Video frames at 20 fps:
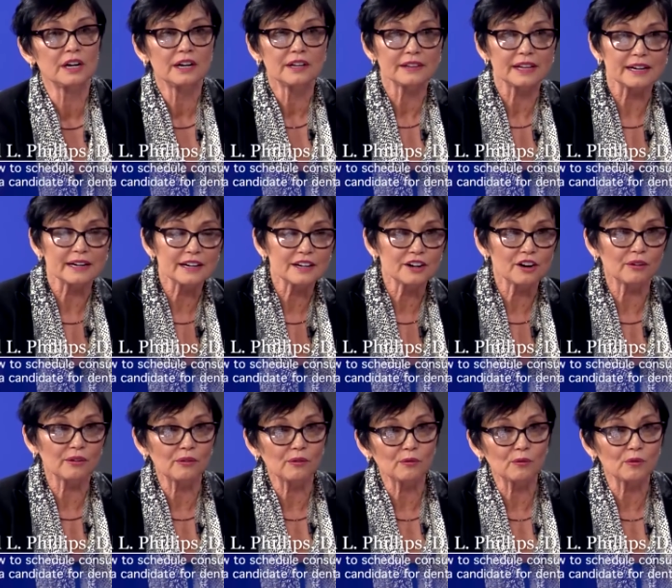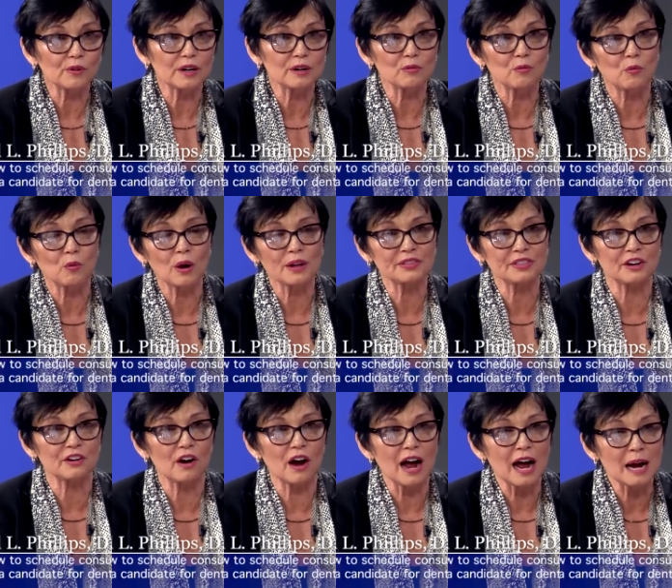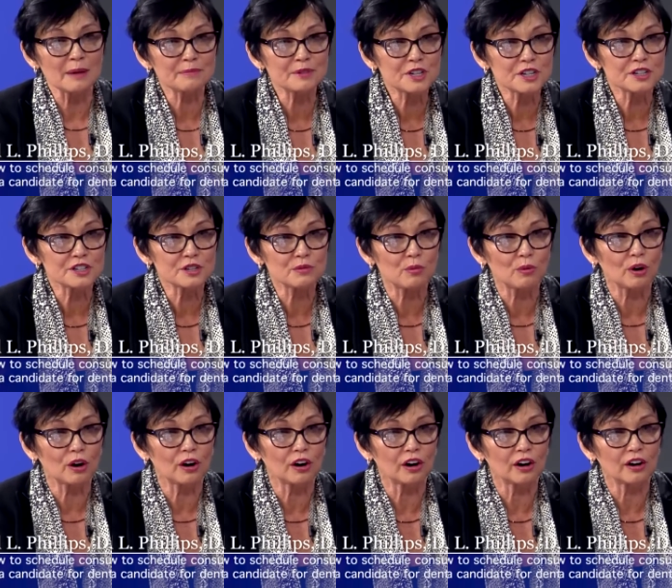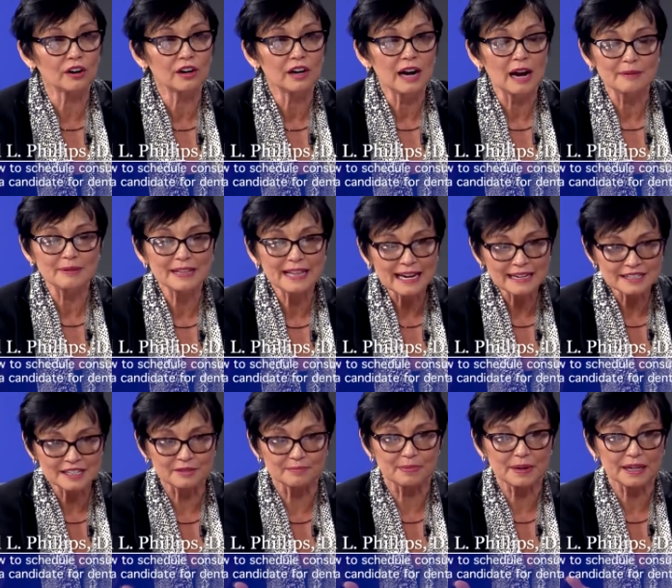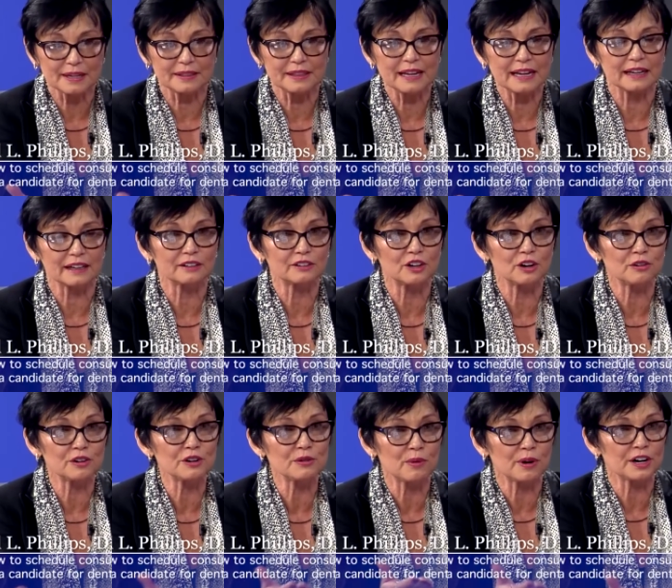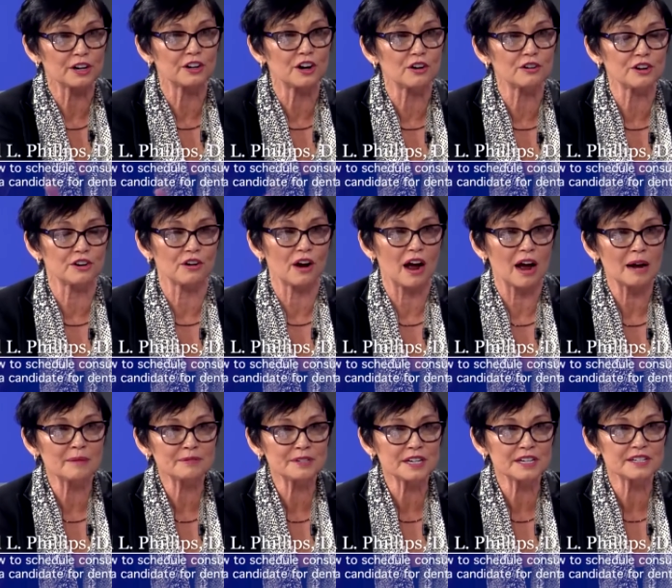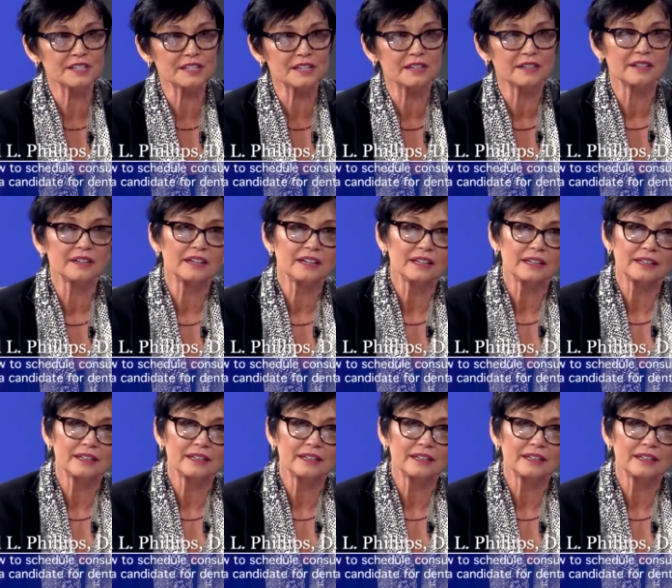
They didn't know what their options were. I mean, that's the big thing. Don't you want to know your options? Yeah.